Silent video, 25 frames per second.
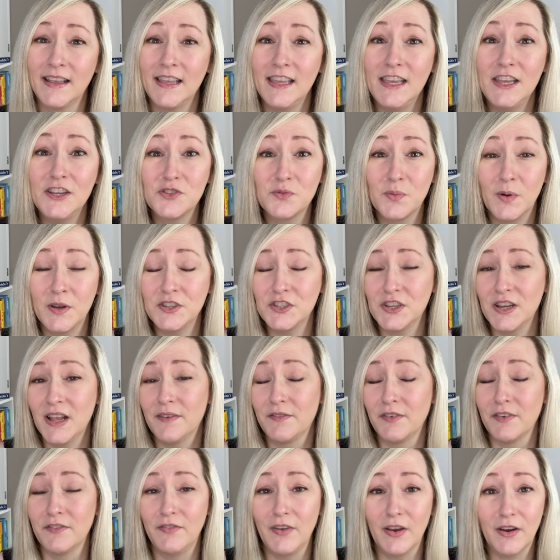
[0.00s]
Each one should have
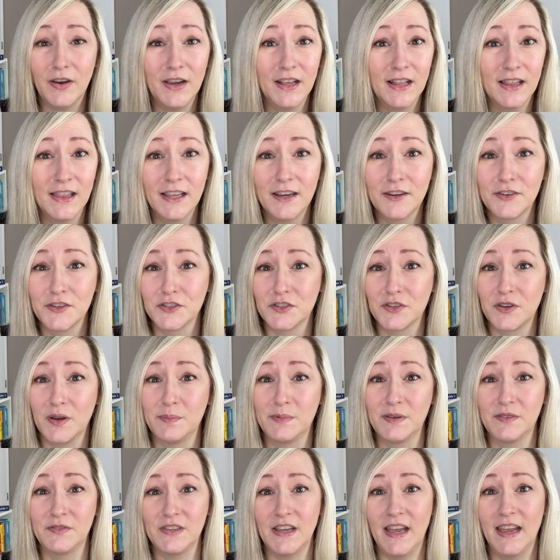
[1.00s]
a very clear
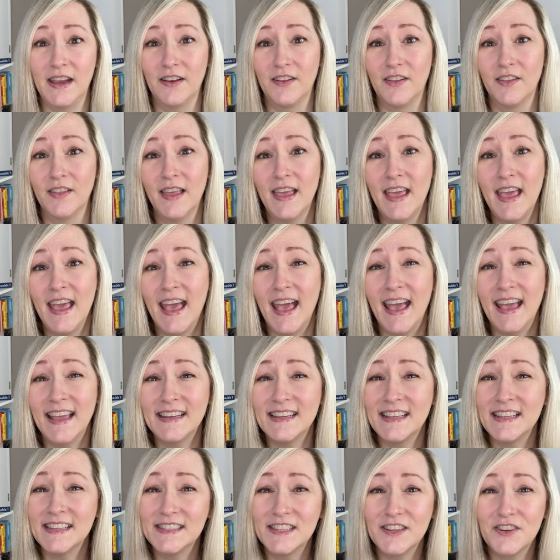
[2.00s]
descriptive title, and
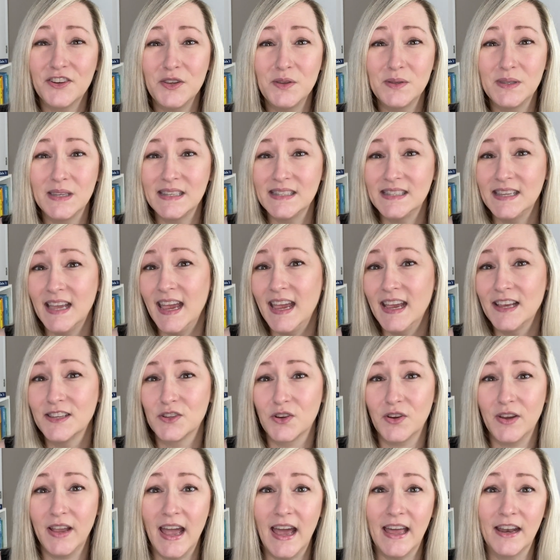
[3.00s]
consider using tags or
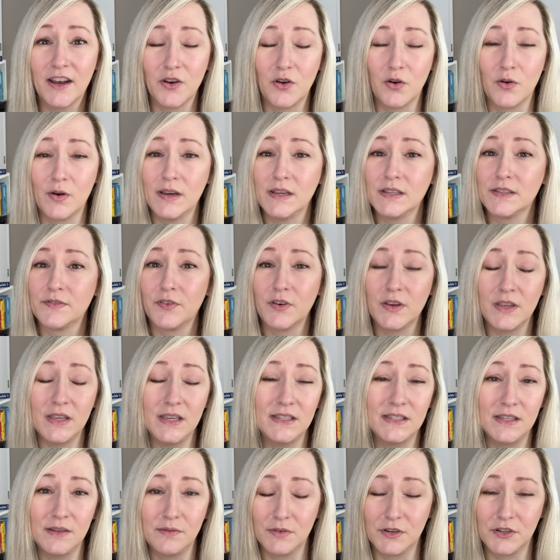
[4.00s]
categories for
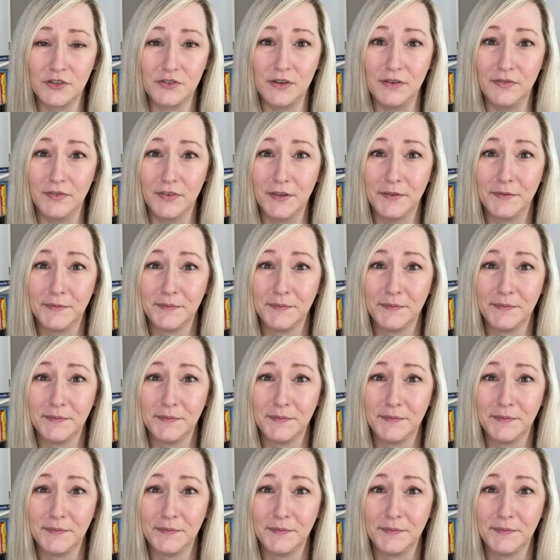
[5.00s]
easy retrieval.